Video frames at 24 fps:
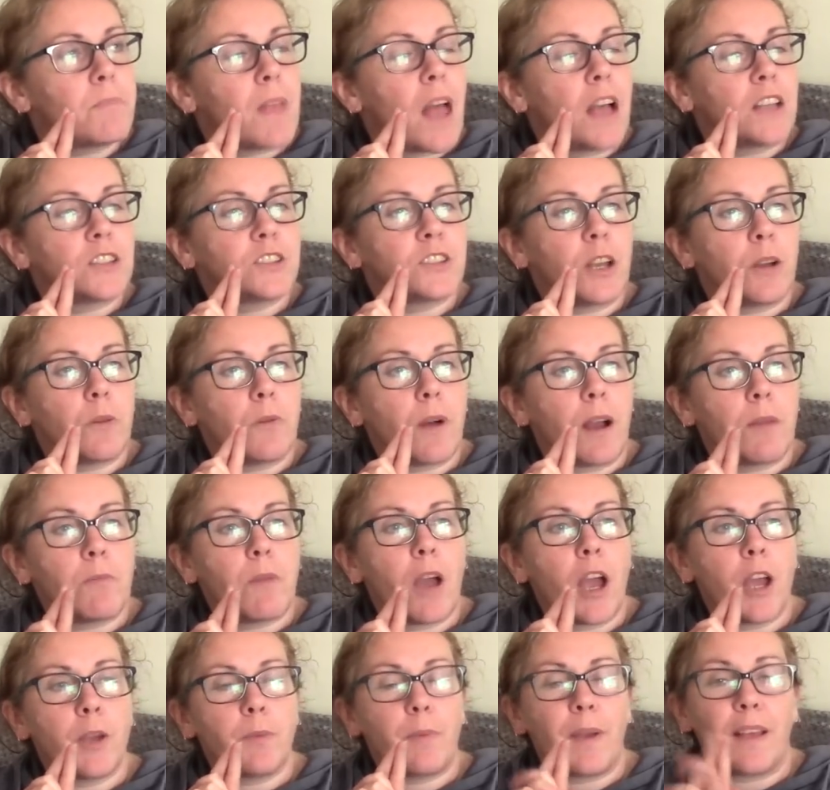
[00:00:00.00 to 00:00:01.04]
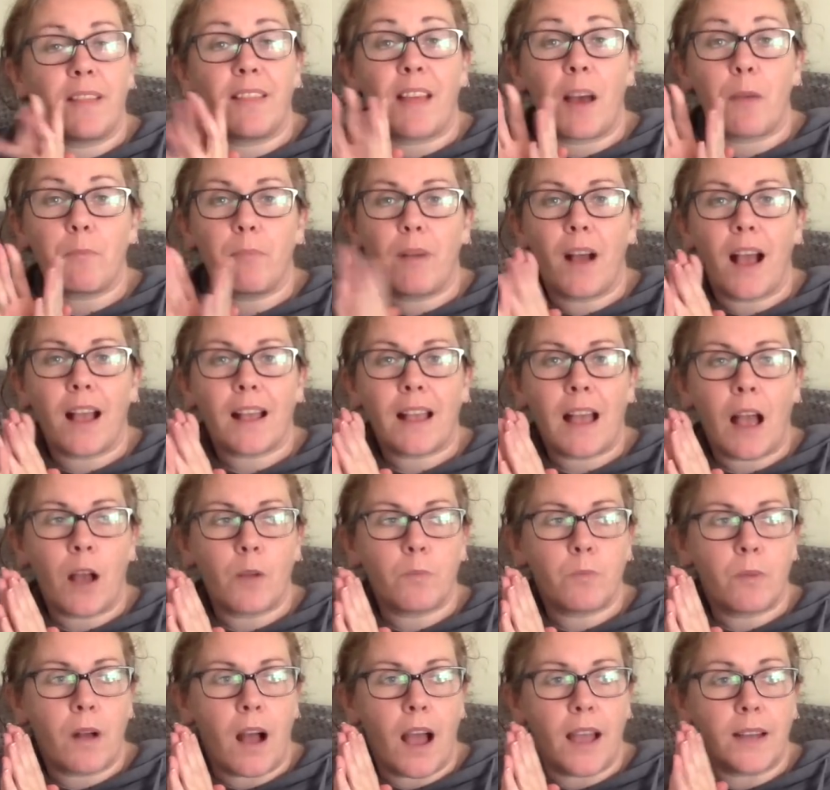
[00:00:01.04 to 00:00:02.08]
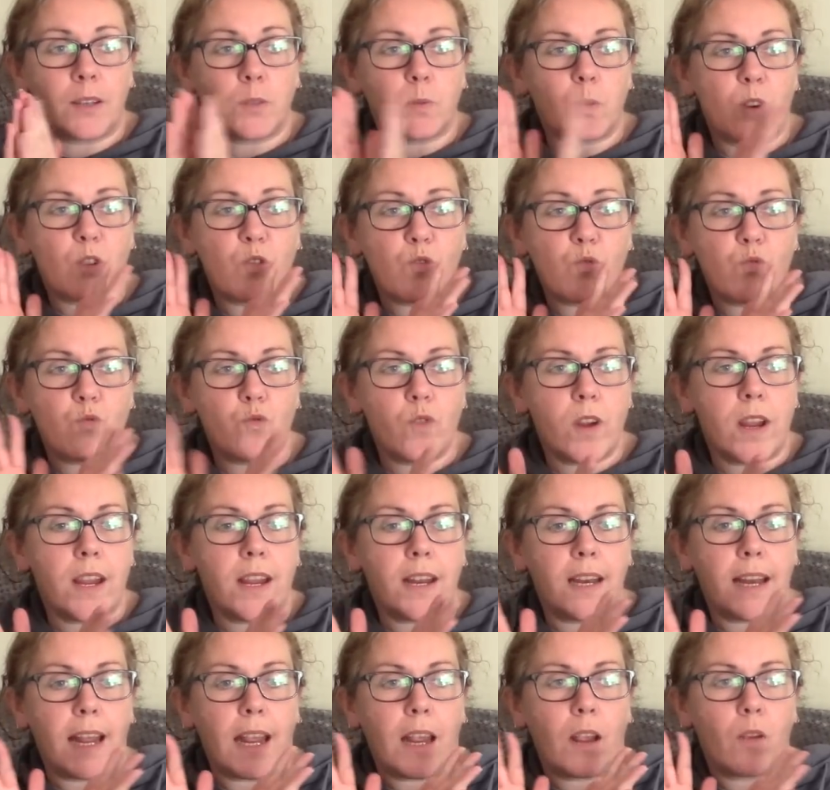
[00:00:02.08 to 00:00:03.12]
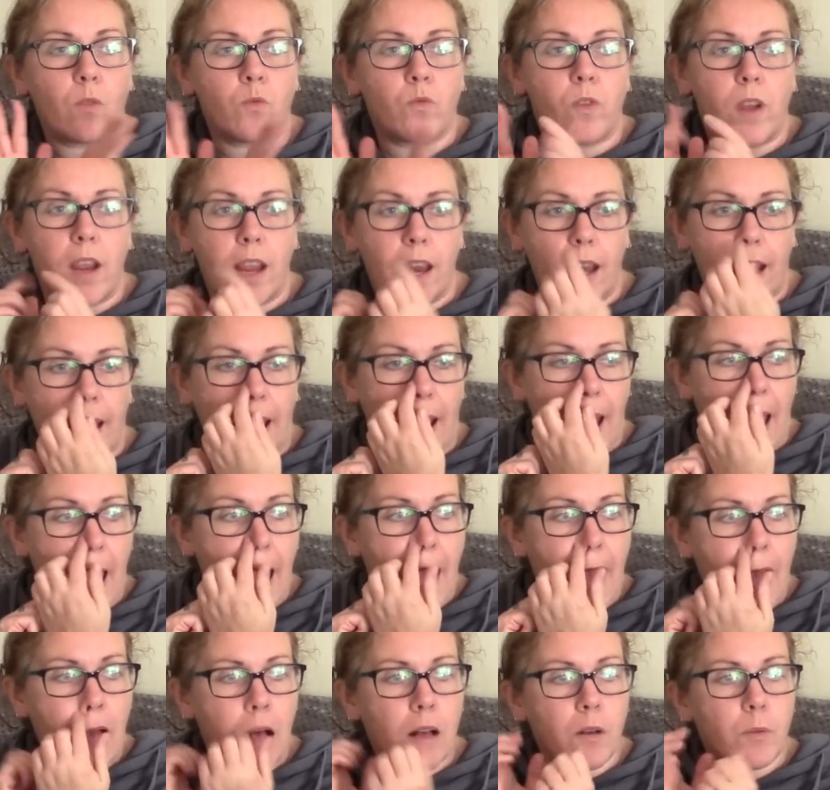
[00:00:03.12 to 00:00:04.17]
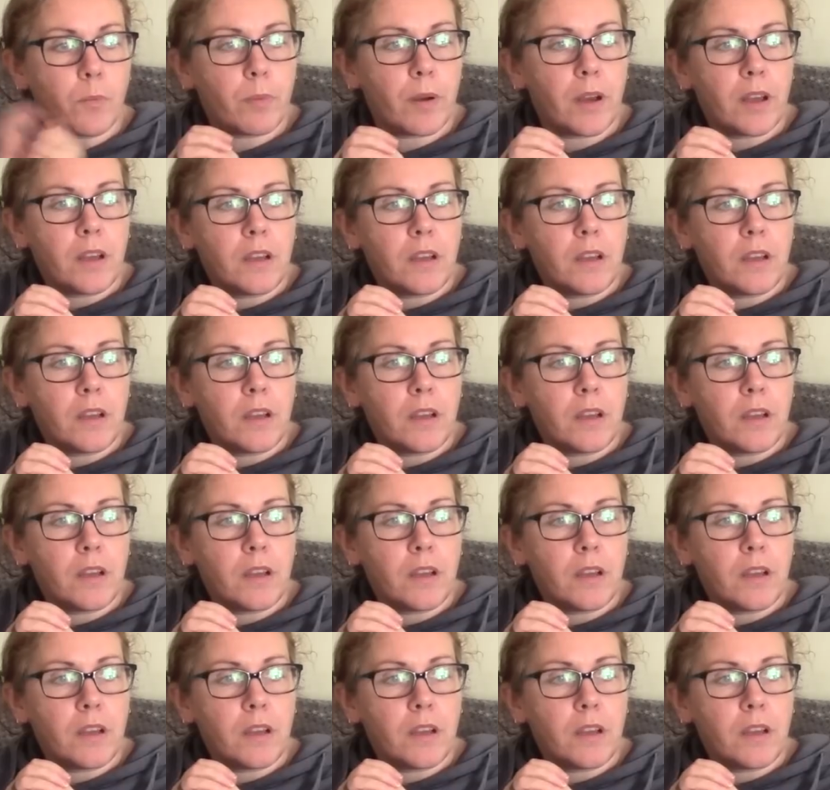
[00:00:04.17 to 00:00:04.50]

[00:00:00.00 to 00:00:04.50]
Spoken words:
So I'm hoping that blackout blind will really, really help